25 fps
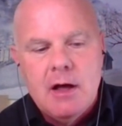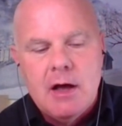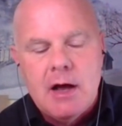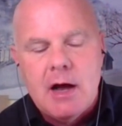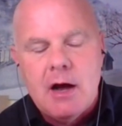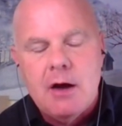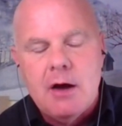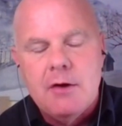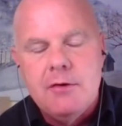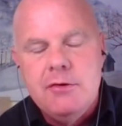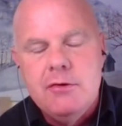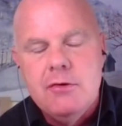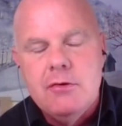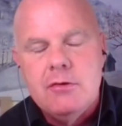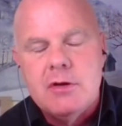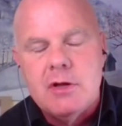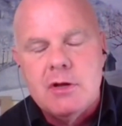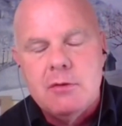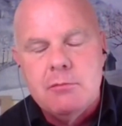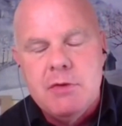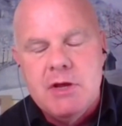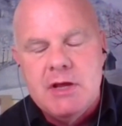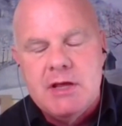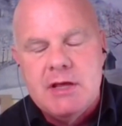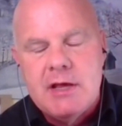how you
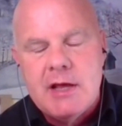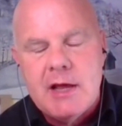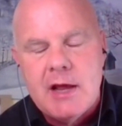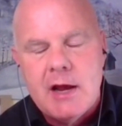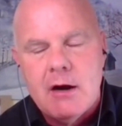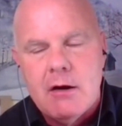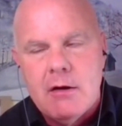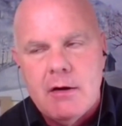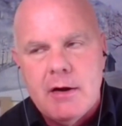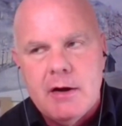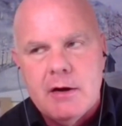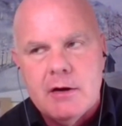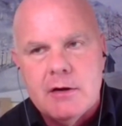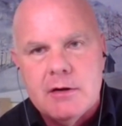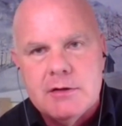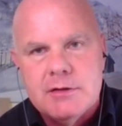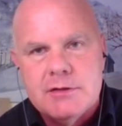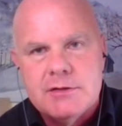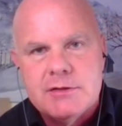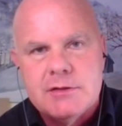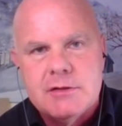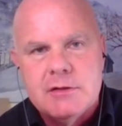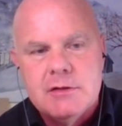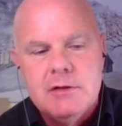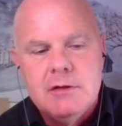can be
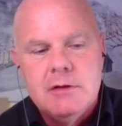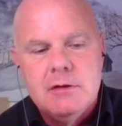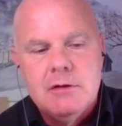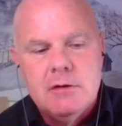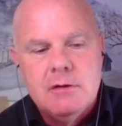carriers,